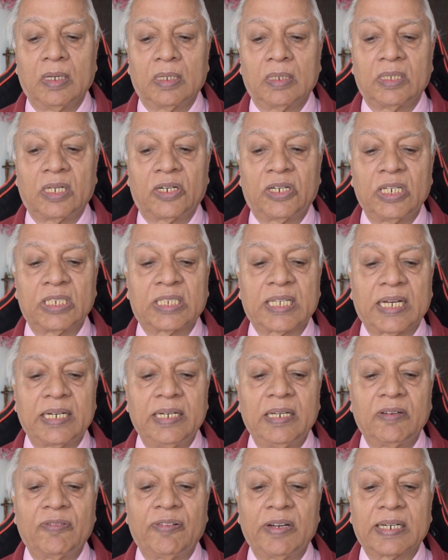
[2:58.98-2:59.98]
The
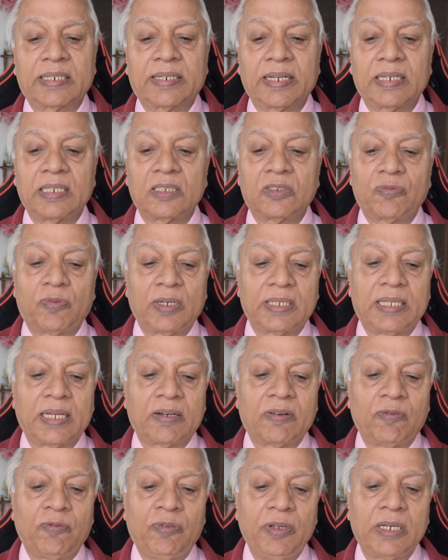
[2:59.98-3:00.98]
deciding factor is
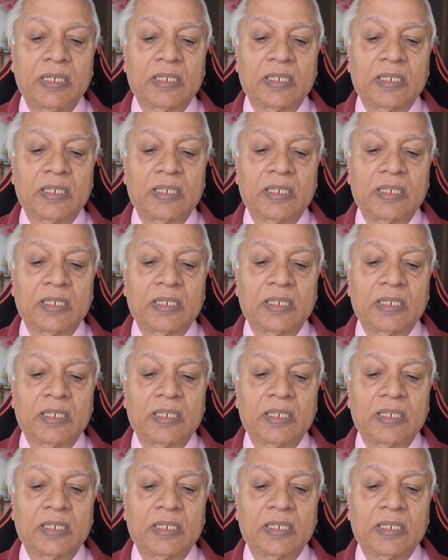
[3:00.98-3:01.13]
whether we